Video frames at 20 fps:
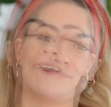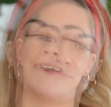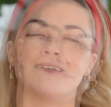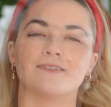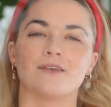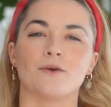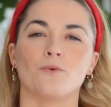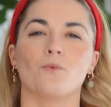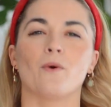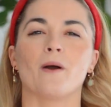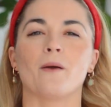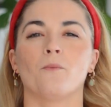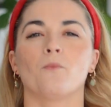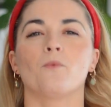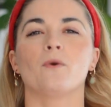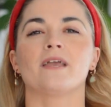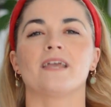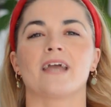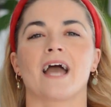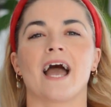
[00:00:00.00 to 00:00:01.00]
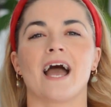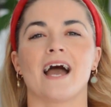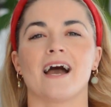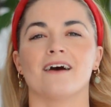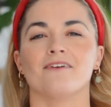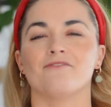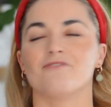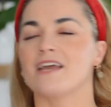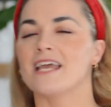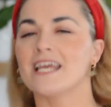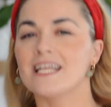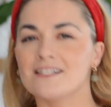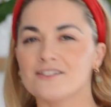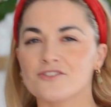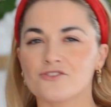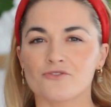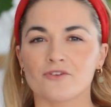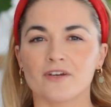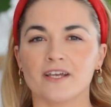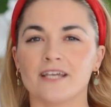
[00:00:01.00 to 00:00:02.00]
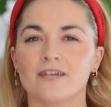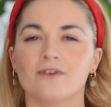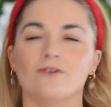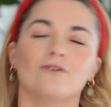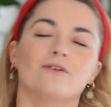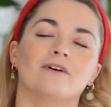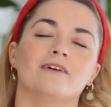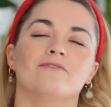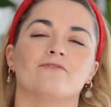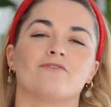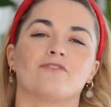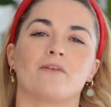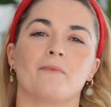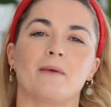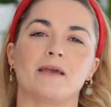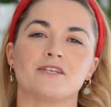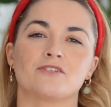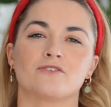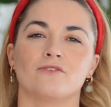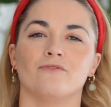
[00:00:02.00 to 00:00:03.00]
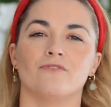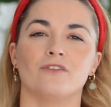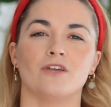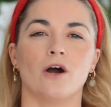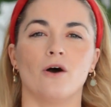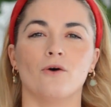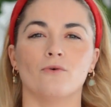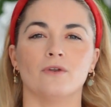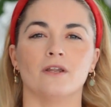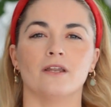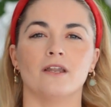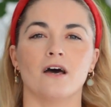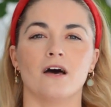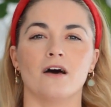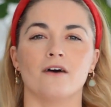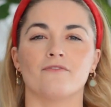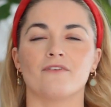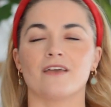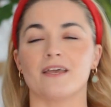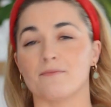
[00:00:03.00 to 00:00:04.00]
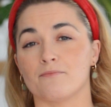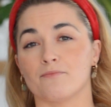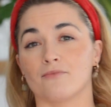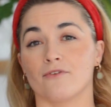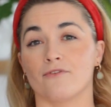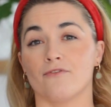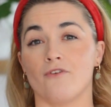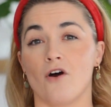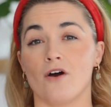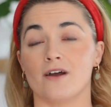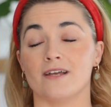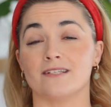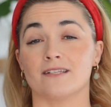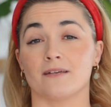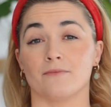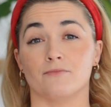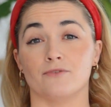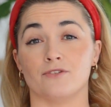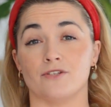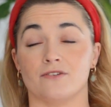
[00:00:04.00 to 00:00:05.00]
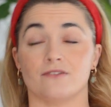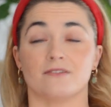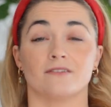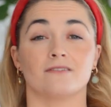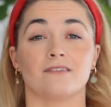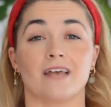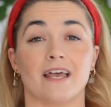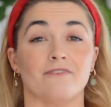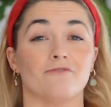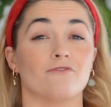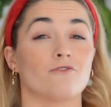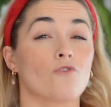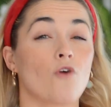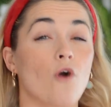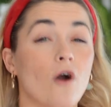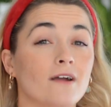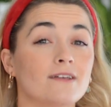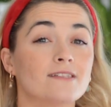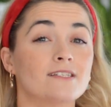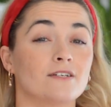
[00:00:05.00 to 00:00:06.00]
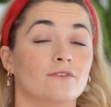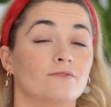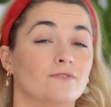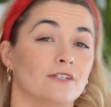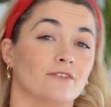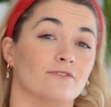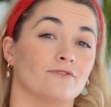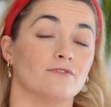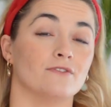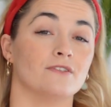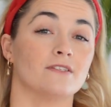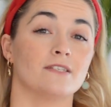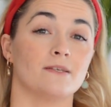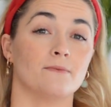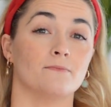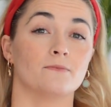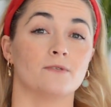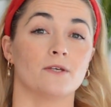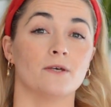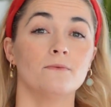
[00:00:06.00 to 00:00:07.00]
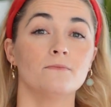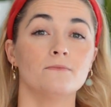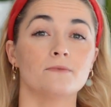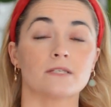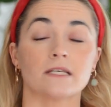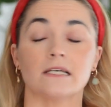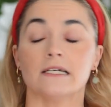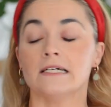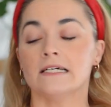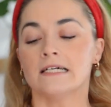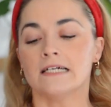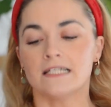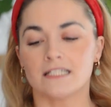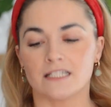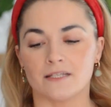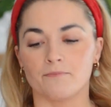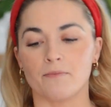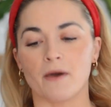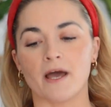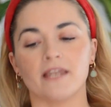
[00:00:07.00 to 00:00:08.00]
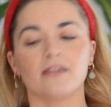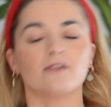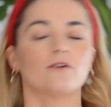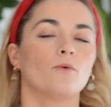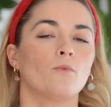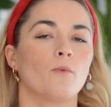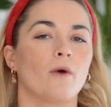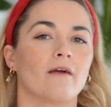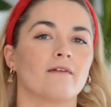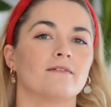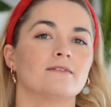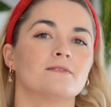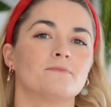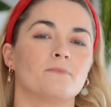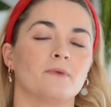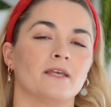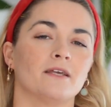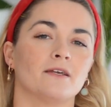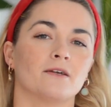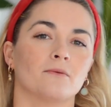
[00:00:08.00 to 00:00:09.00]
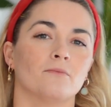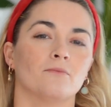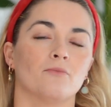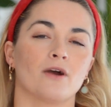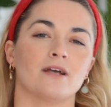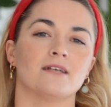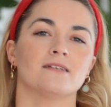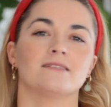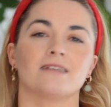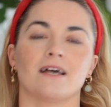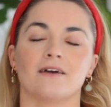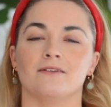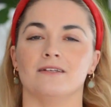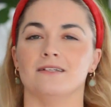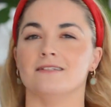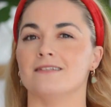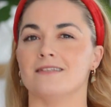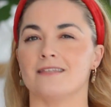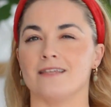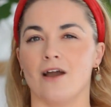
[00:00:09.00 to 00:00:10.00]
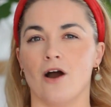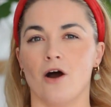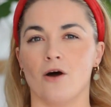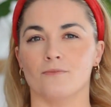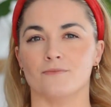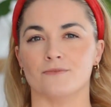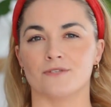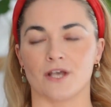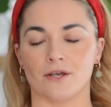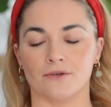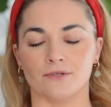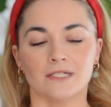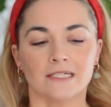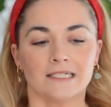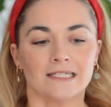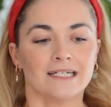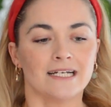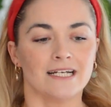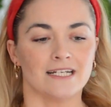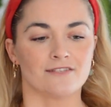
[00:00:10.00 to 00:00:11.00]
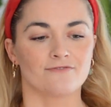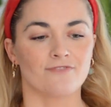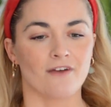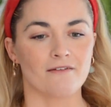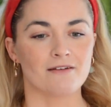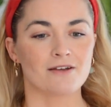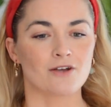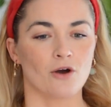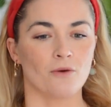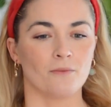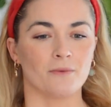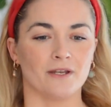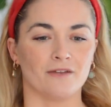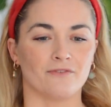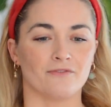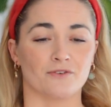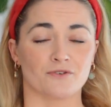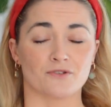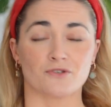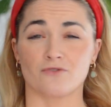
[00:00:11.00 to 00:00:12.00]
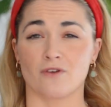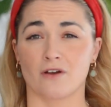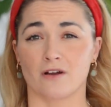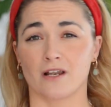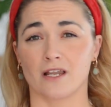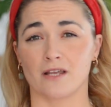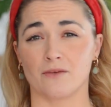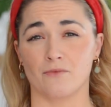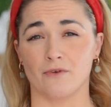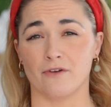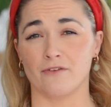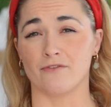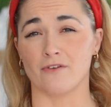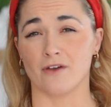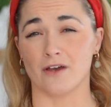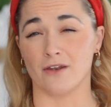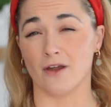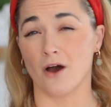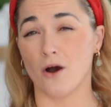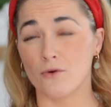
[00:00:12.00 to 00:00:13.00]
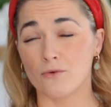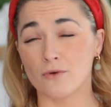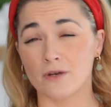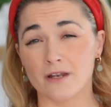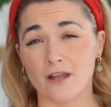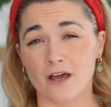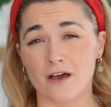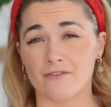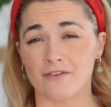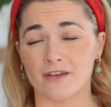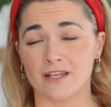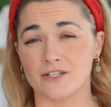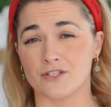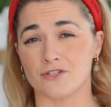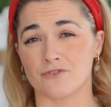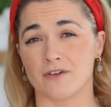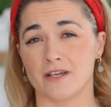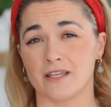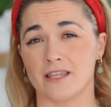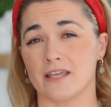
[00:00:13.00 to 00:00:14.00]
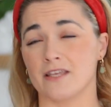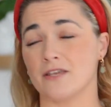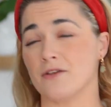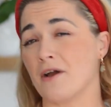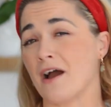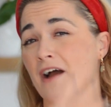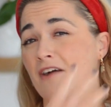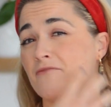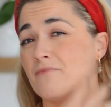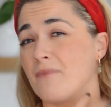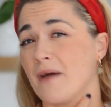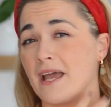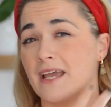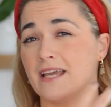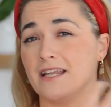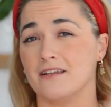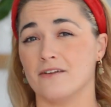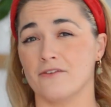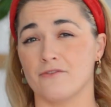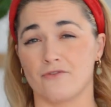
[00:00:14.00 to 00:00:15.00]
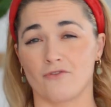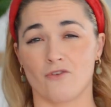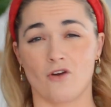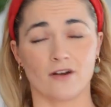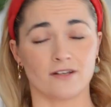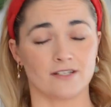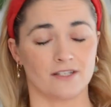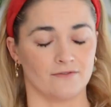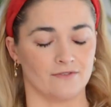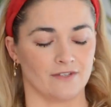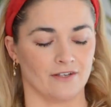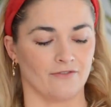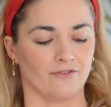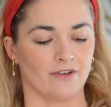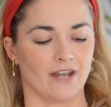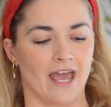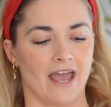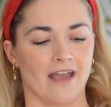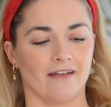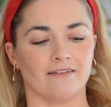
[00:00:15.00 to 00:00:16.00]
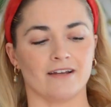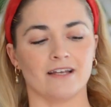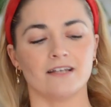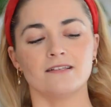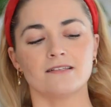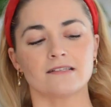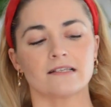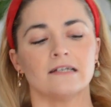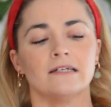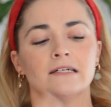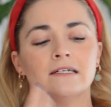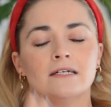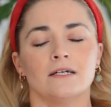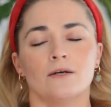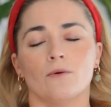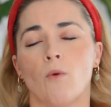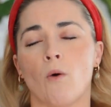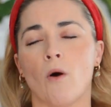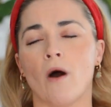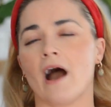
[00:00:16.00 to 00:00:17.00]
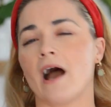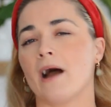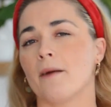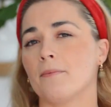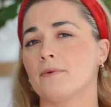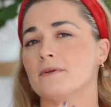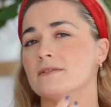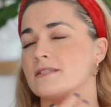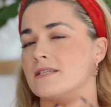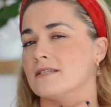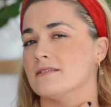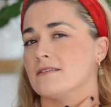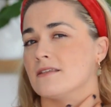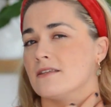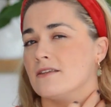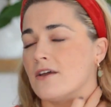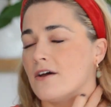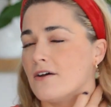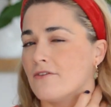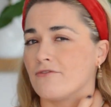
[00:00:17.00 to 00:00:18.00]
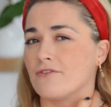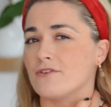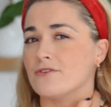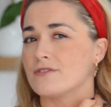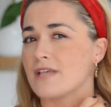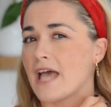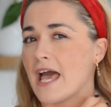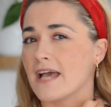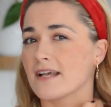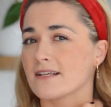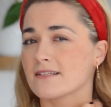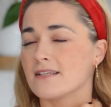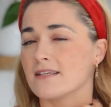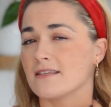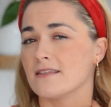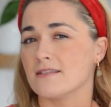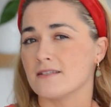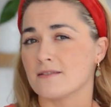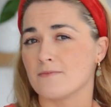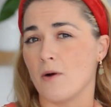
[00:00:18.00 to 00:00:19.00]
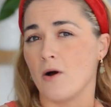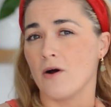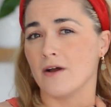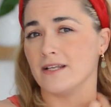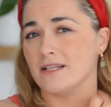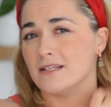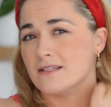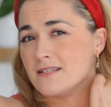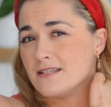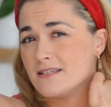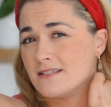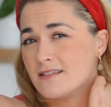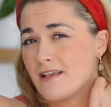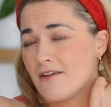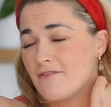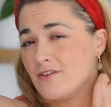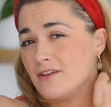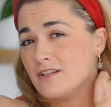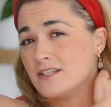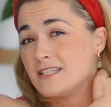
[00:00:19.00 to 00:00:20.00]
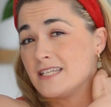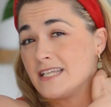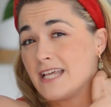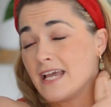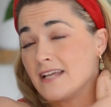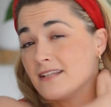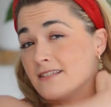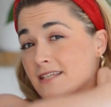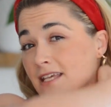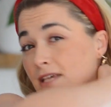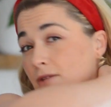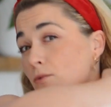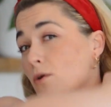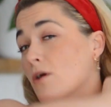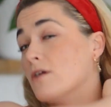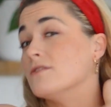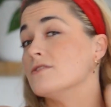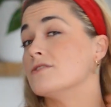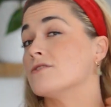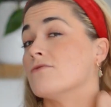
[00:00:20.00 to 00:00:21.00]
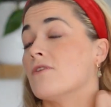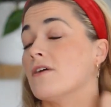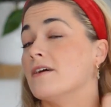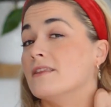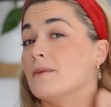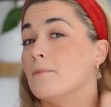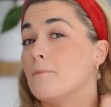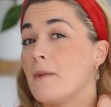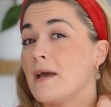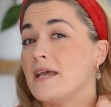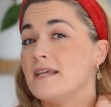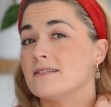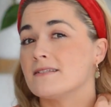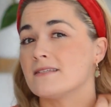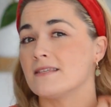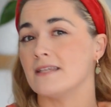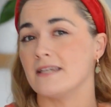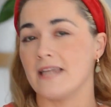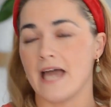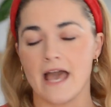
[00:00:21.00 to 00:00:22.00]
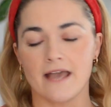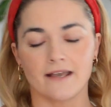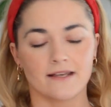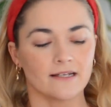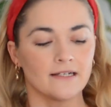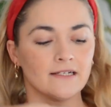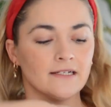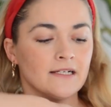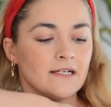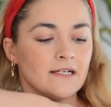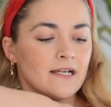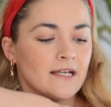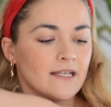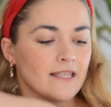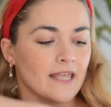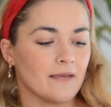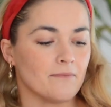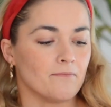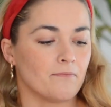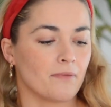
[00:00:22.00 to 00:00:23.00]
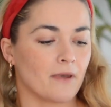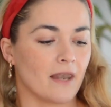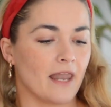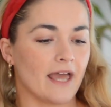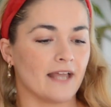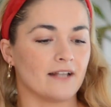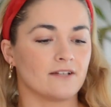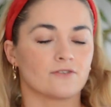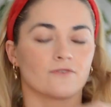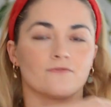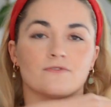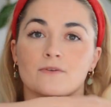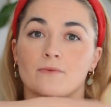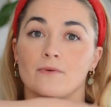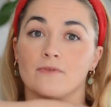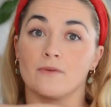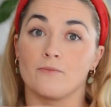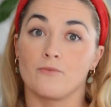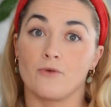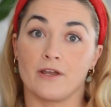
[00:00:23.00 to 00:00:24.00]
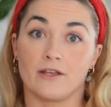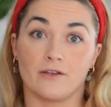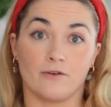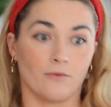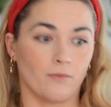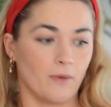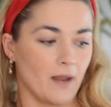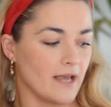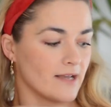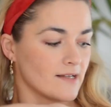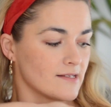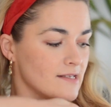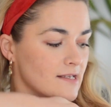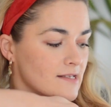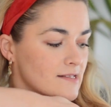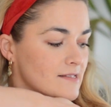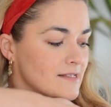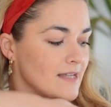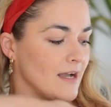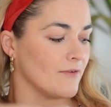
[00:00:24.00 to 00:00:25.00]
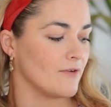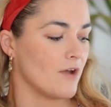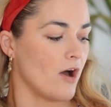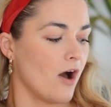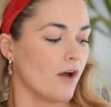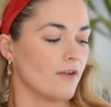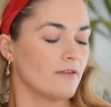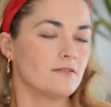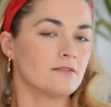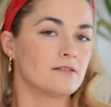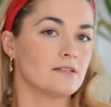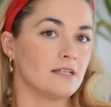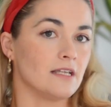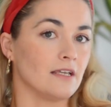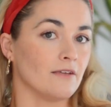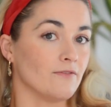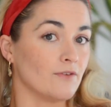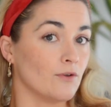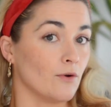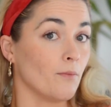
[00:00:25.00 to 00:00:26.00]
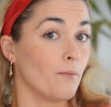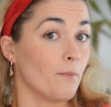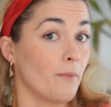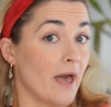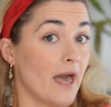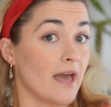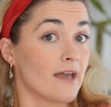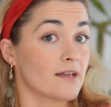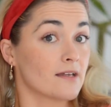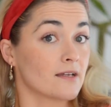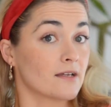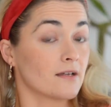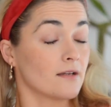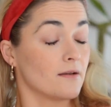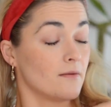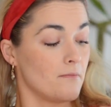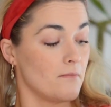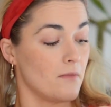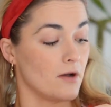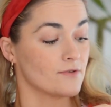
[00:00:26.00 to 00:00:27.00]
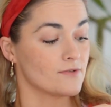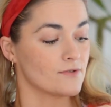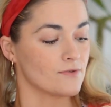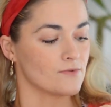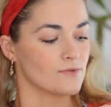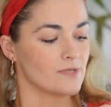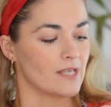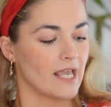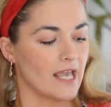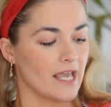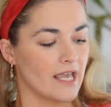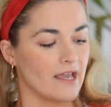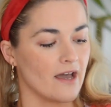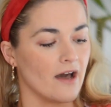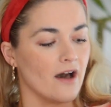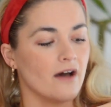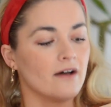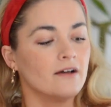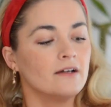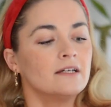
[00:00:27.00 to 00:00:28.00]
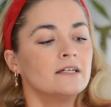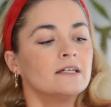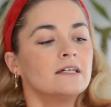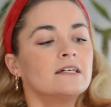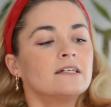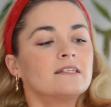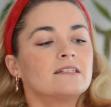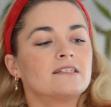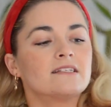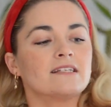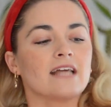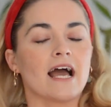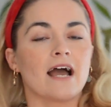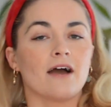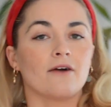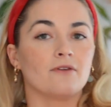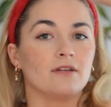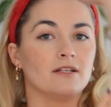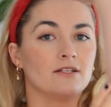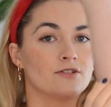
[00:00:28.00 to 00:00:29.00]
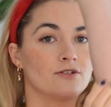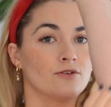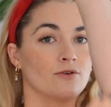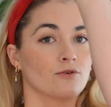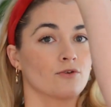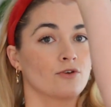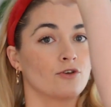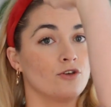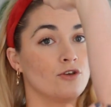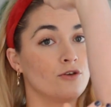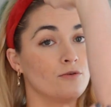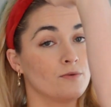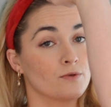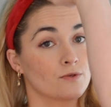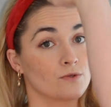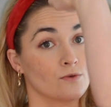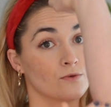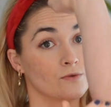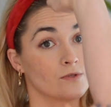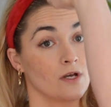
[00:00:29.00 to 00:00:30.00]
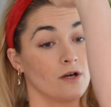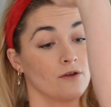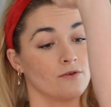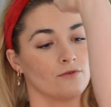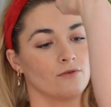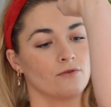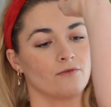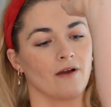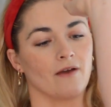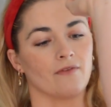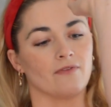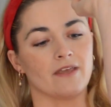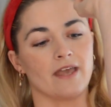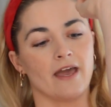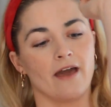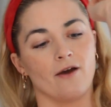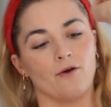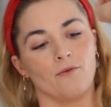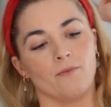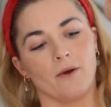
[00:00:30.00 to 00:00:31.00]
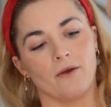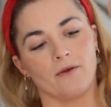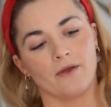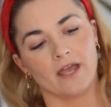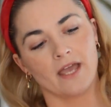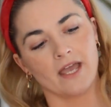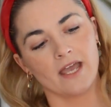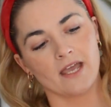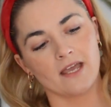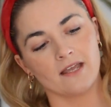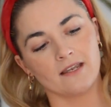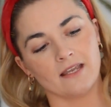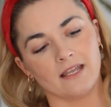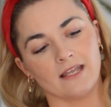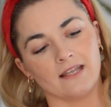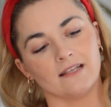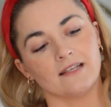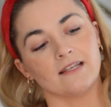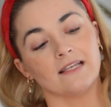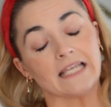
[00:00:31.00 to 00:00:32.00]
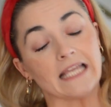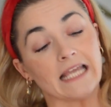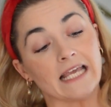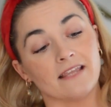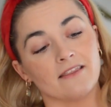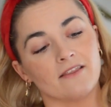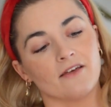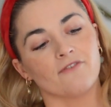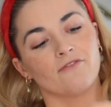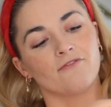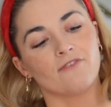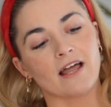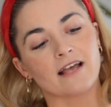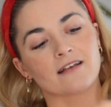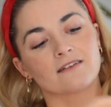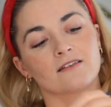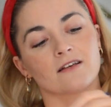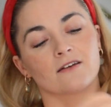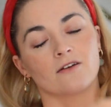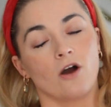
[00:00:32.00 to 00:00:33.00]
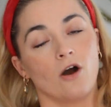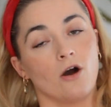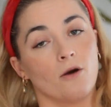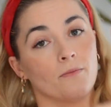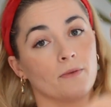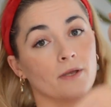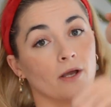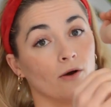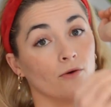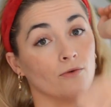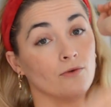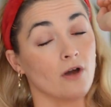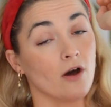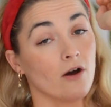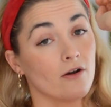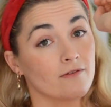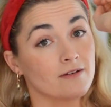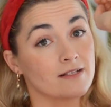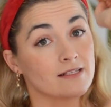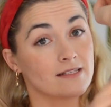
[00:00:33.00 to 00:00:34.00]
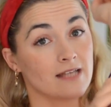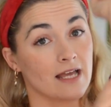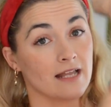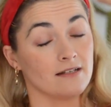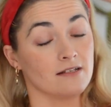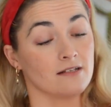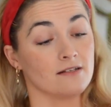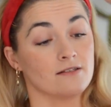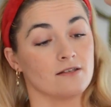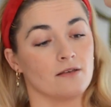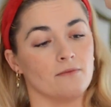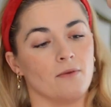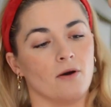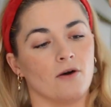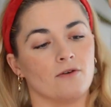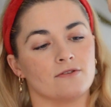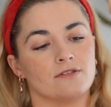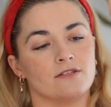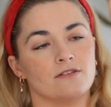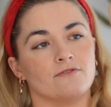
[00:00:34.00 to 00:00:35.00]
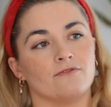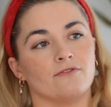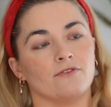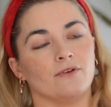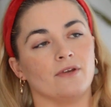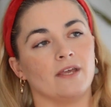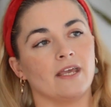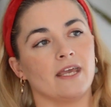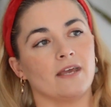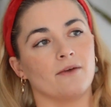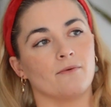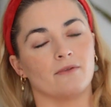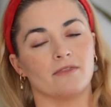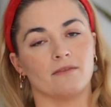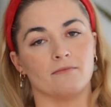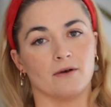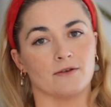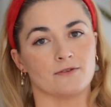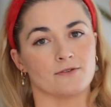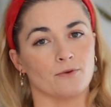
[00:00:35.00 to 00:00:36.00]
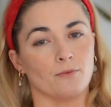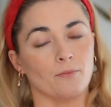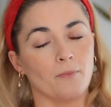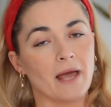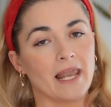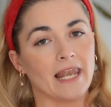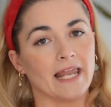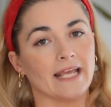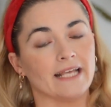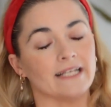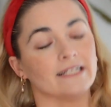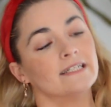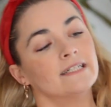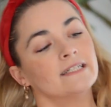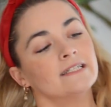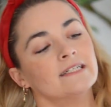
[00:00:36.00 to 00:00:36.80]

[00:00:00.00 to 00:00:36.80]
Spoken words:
So when we have injury or inflammation of the ulnar nerve, it provides and produces a variety of different symptoms depending on where it's being compressed down into the arm. So it's very common if you're struggling with an ulnar nerve injury that you have pain in a variety of different areas. What happens is the nerve roots exit the spine at C7, C8, T1, so right at the base of the neck. They blend obviously with the brachial plexus down underneath your pec muscles here, down into your cubital tunnel around the elbow here, near the flexor carpi ulnaris tendon, so passes through here with muscle belly,